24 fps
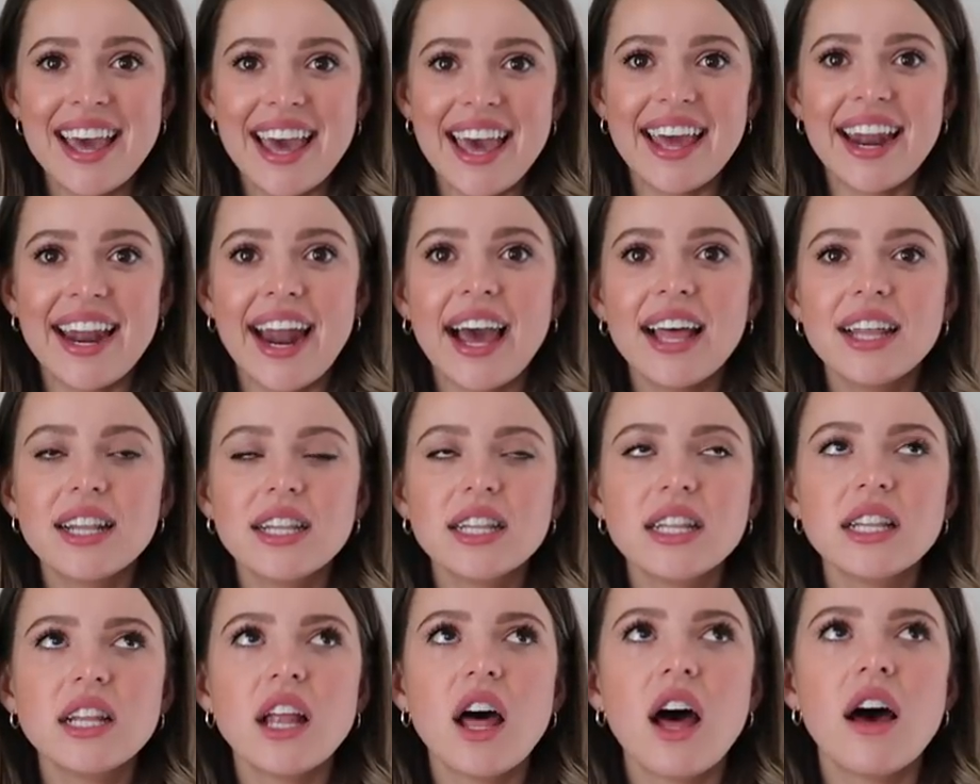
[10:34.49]
And I
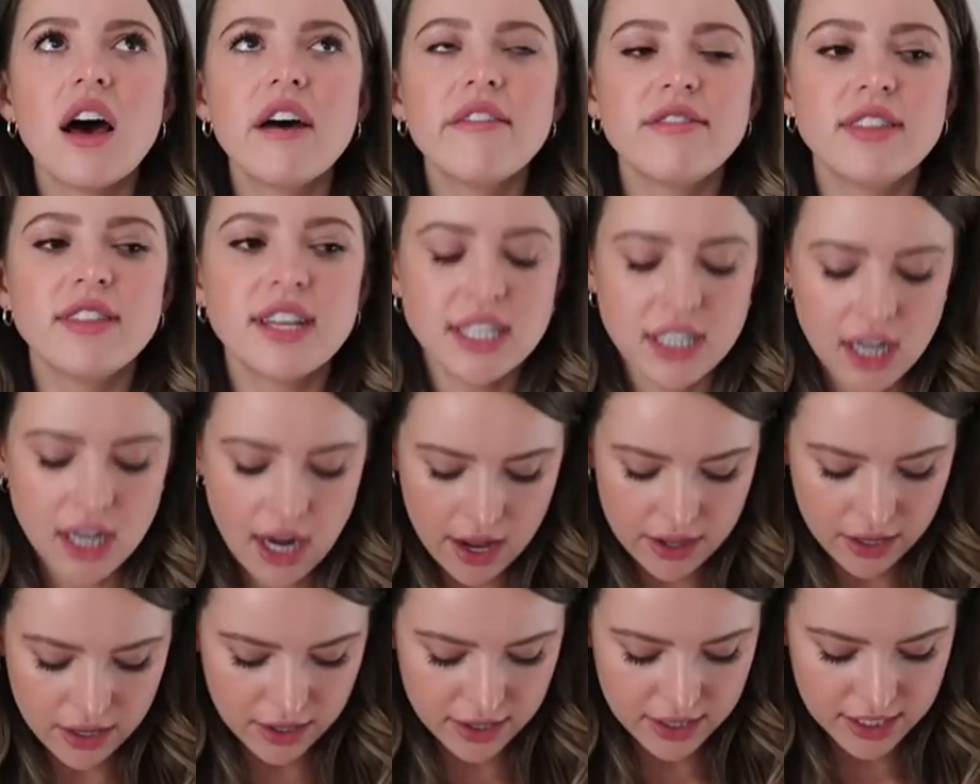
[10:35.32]
love this
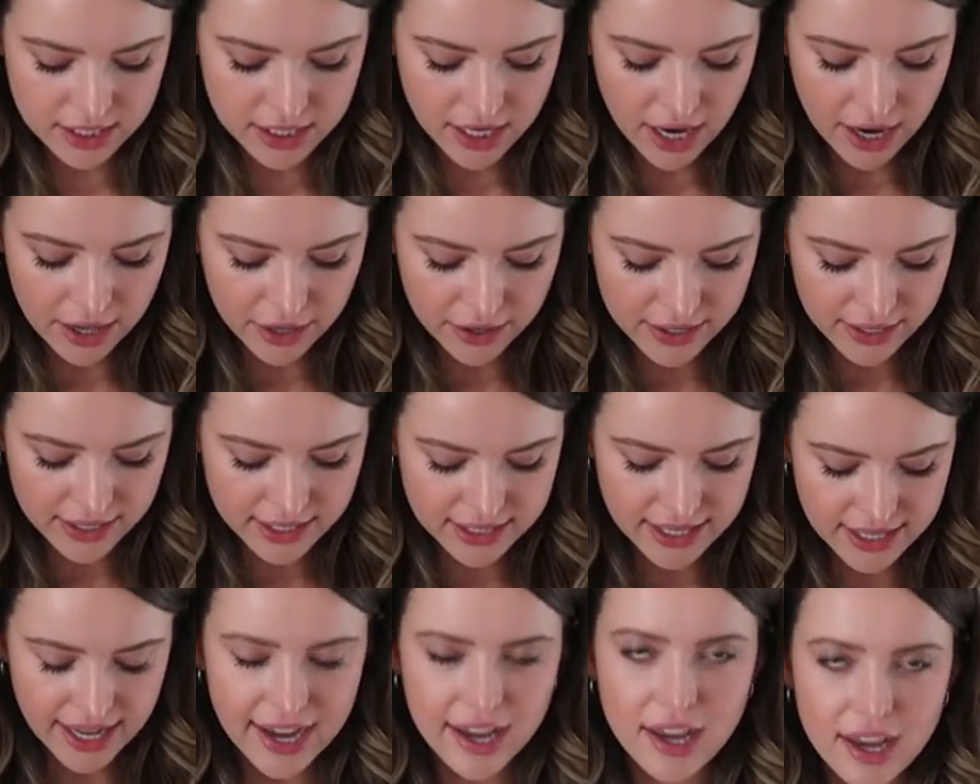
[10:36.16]
color. This color
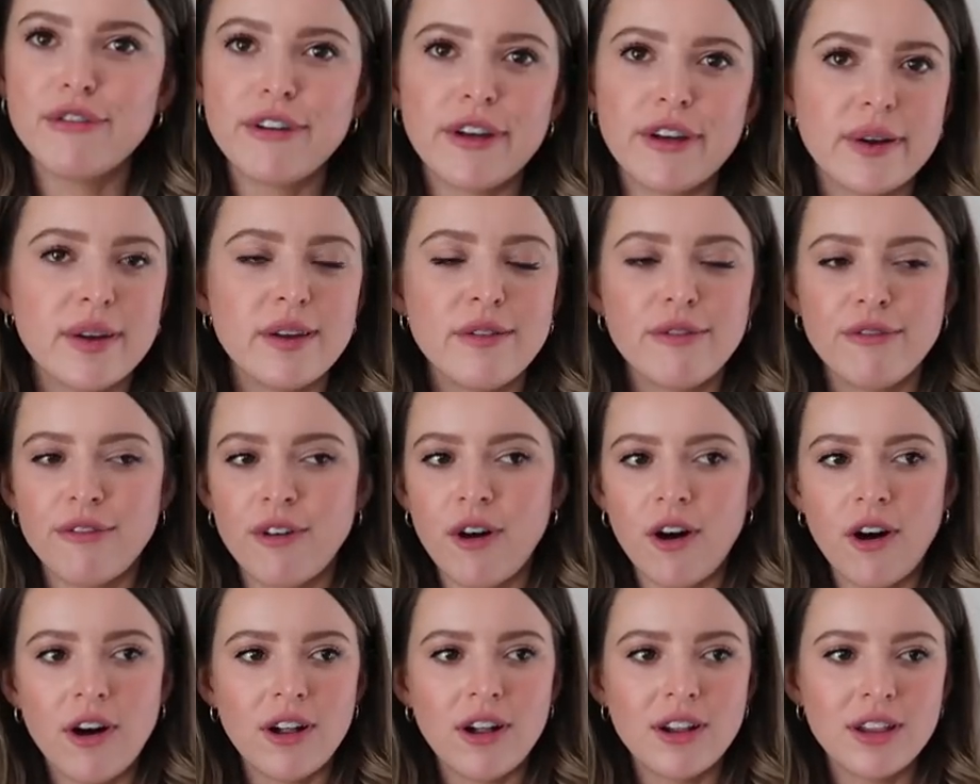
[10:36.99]
is like very
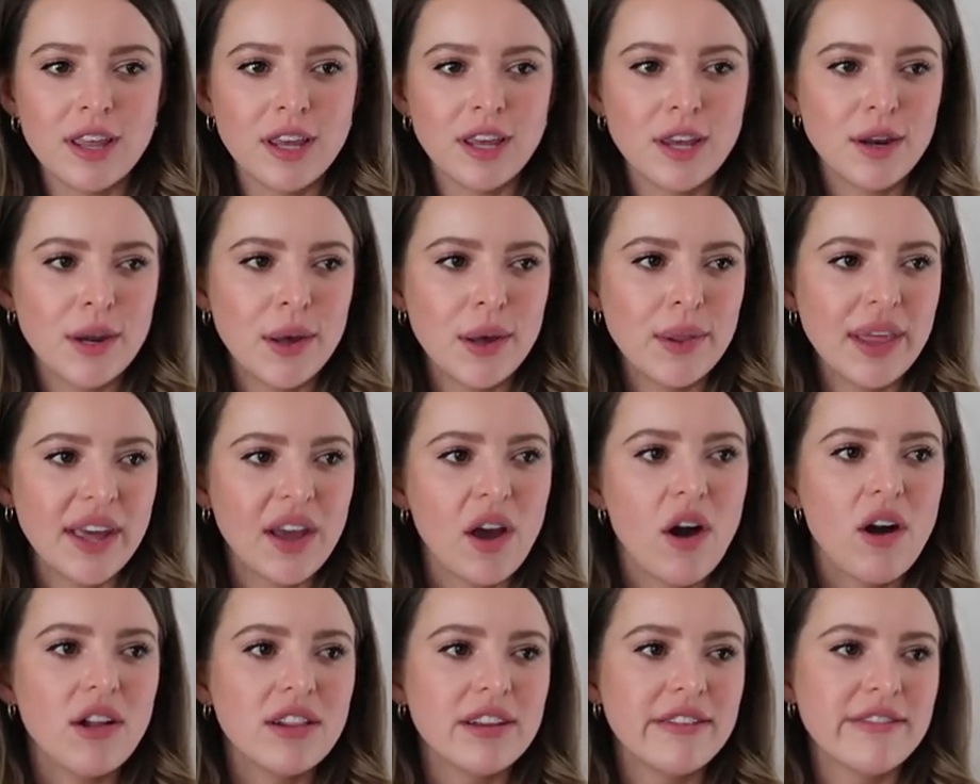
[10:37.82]
fall, you know, like
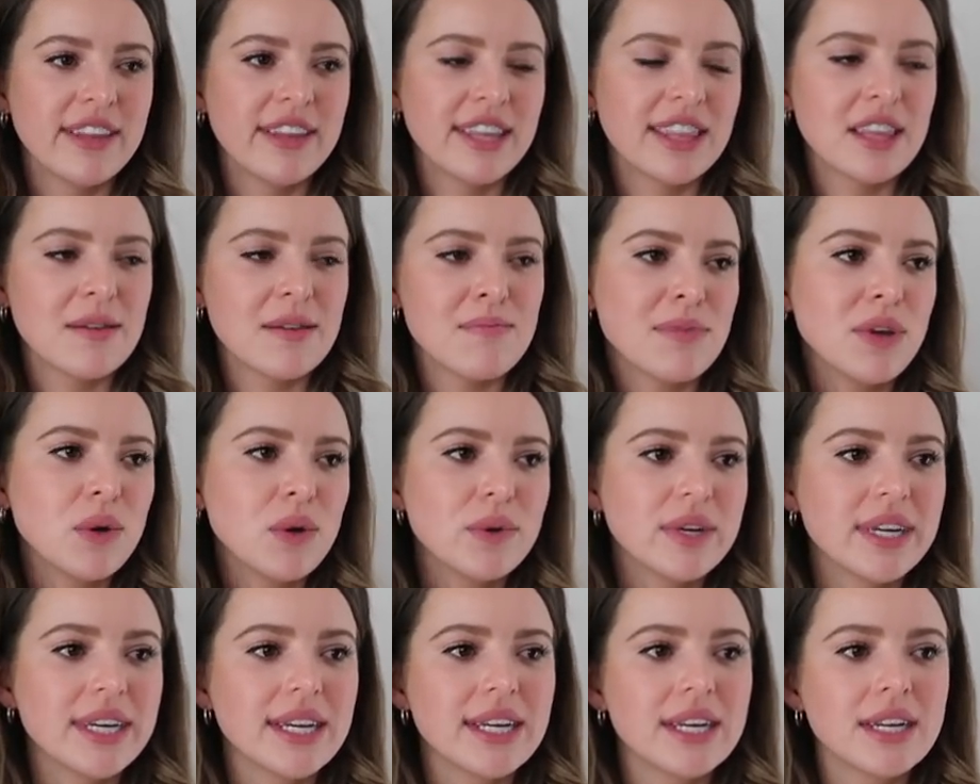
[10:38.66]
all of like the
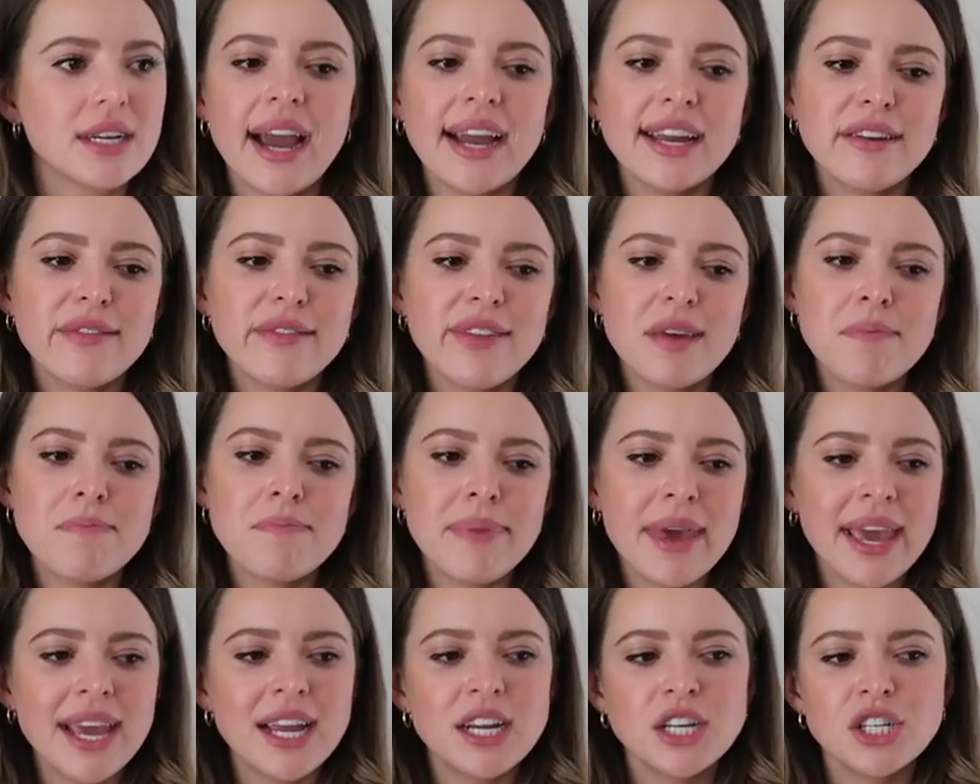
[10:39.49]
muted, kind of like
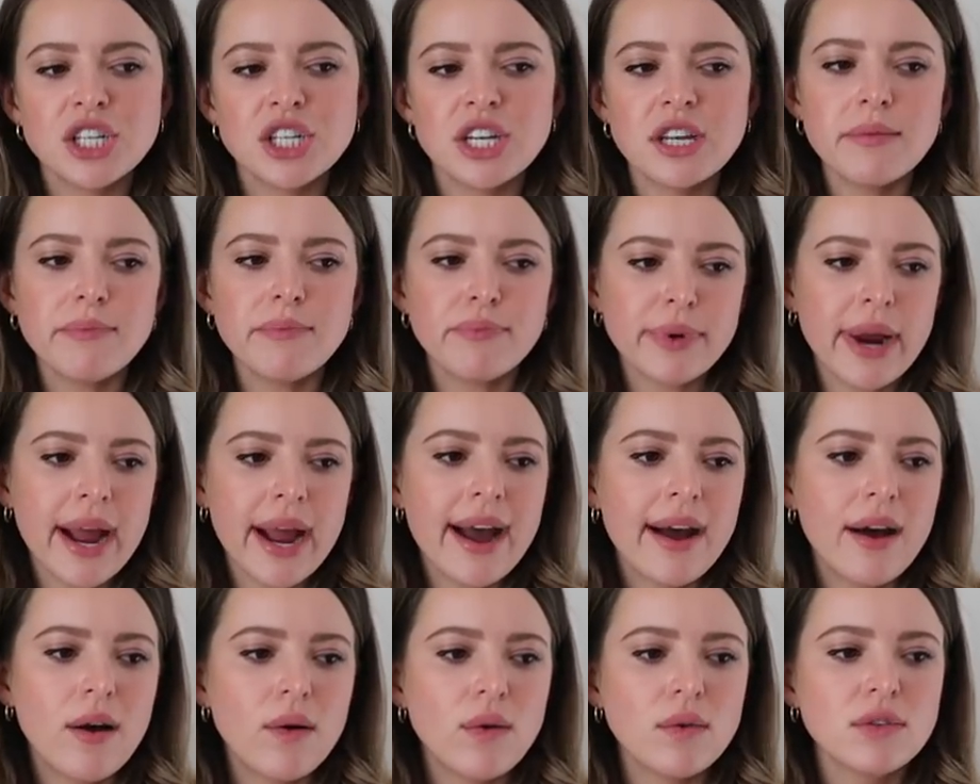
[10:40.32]
beigey
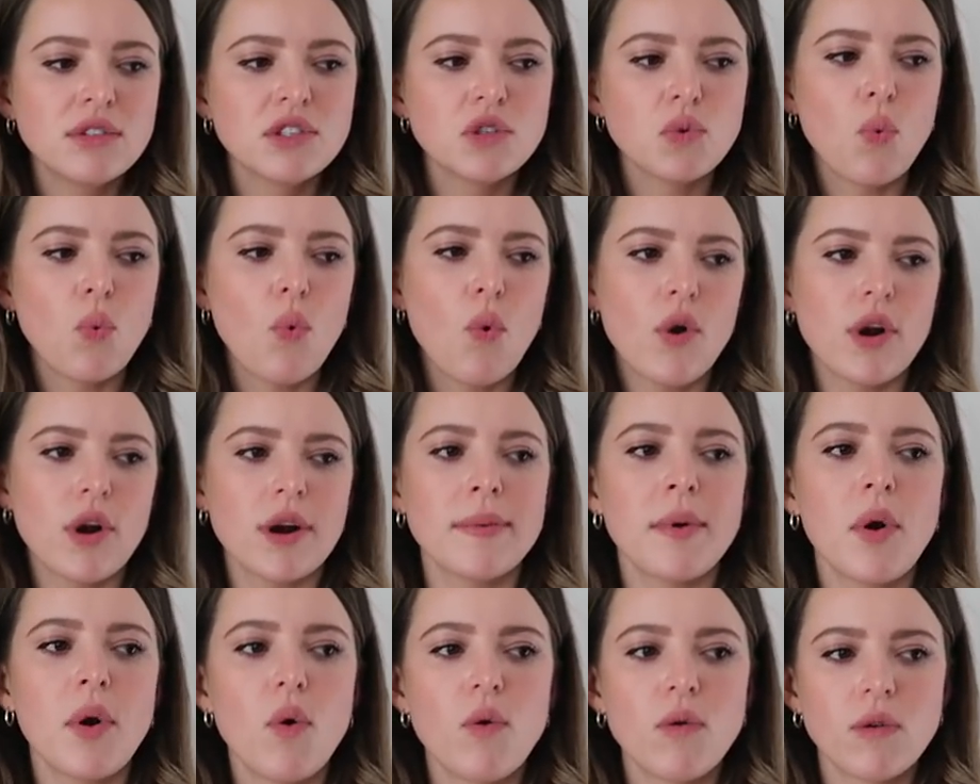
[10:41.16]
browns,
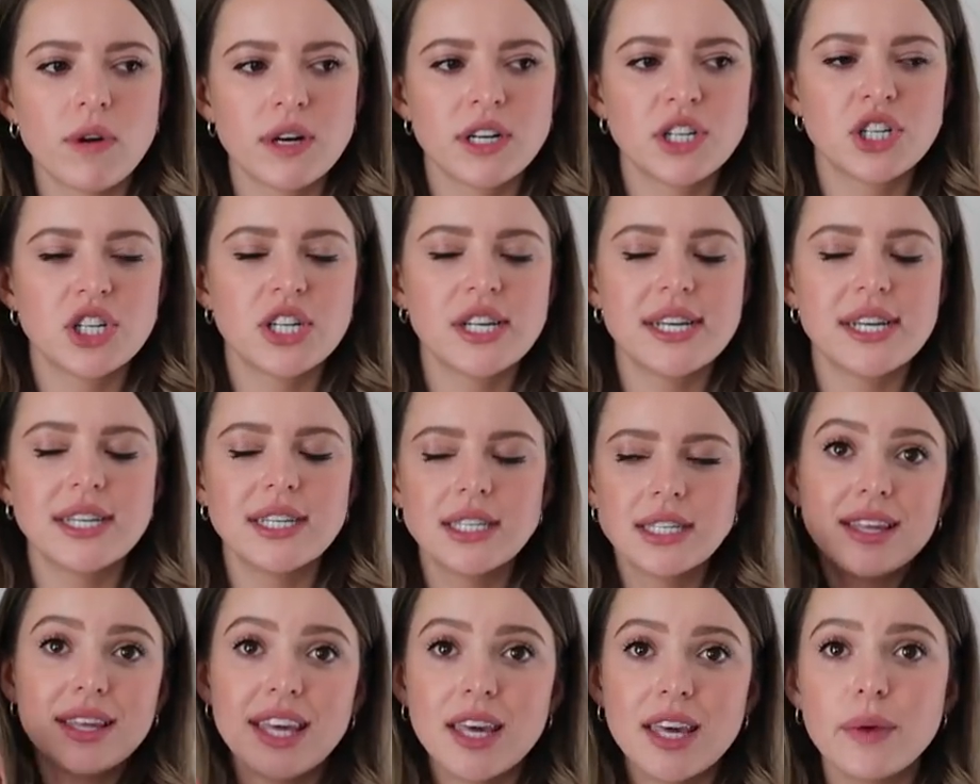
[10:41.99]
warm
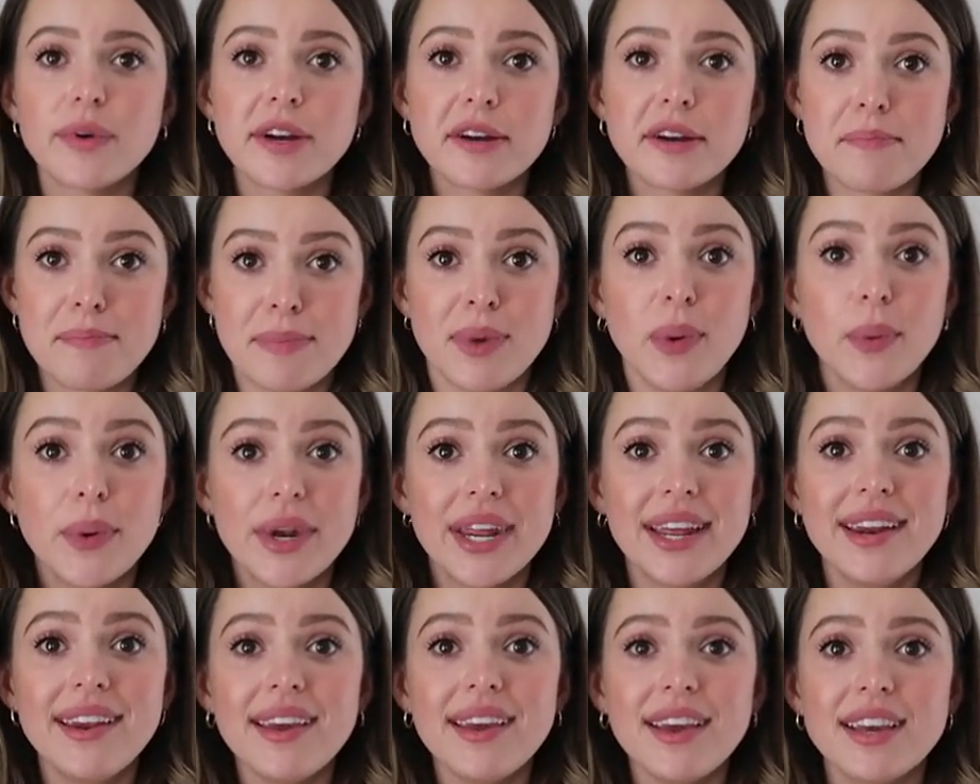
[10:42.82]
oranges, keyword
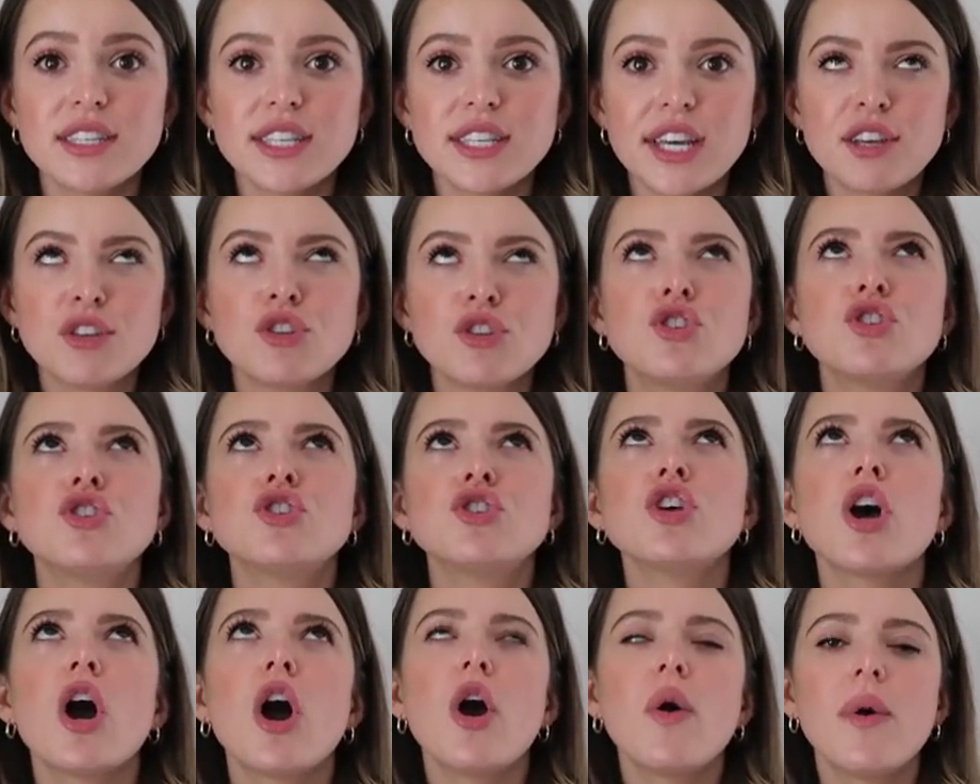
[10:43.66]
muted is like
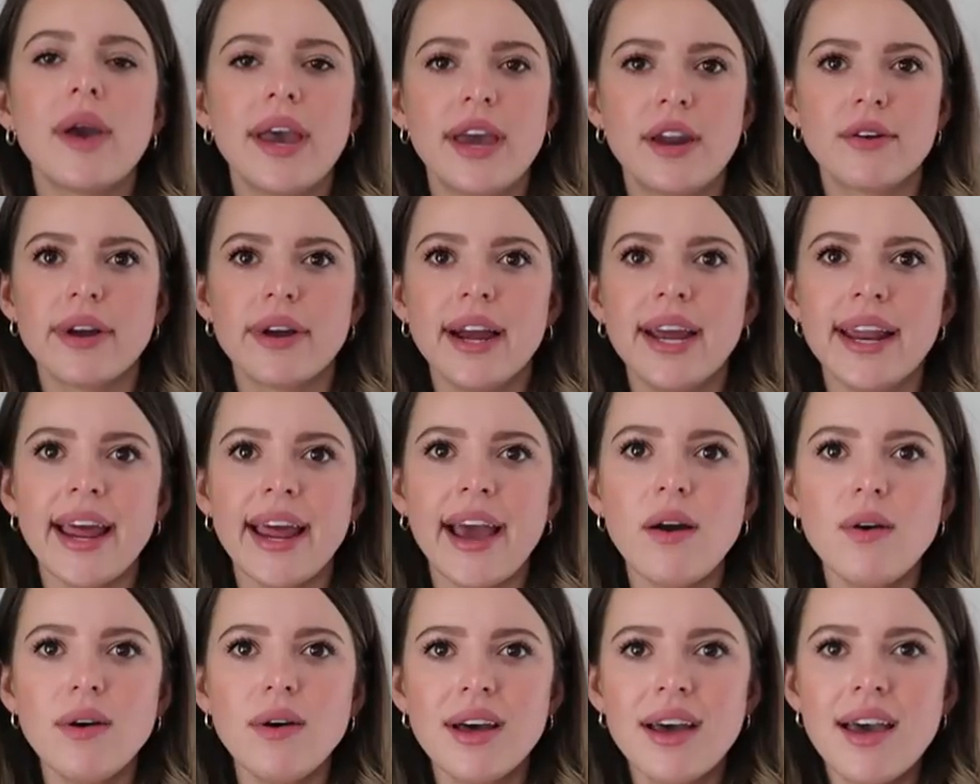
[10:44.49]
so in right
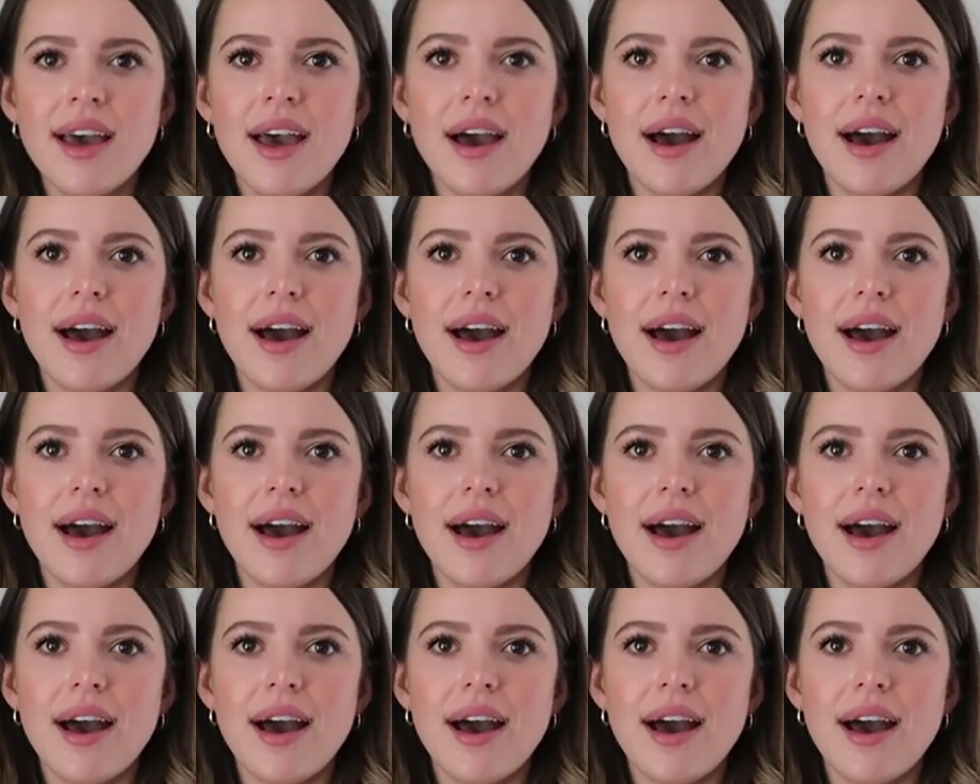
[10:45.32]
now.